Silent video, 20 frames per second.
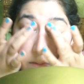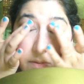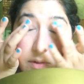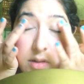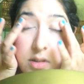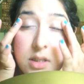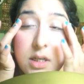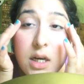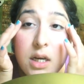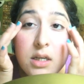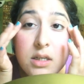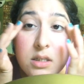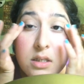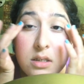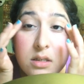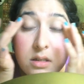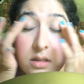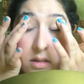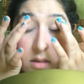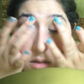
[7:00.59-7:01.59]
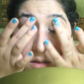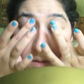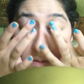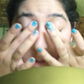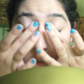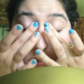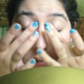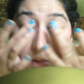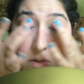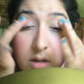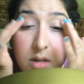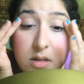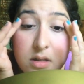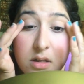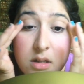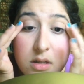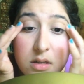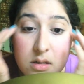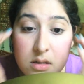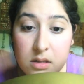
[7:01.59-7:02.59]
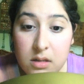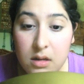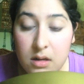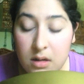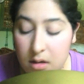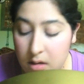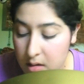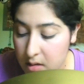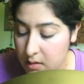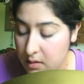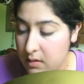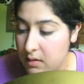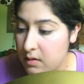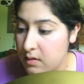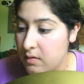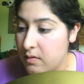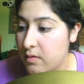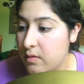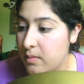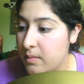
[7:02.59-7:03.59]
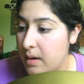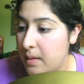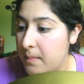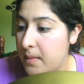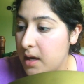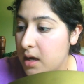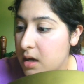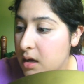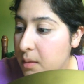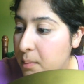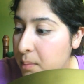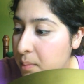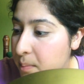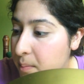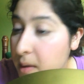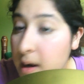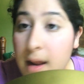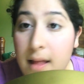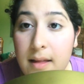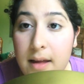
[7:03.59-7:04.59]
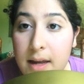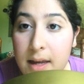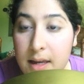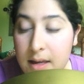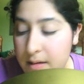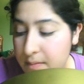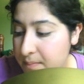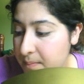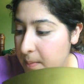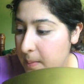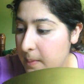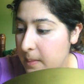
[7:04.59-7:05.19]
It feels nice. We'll see what it does for my makeup, but I like it.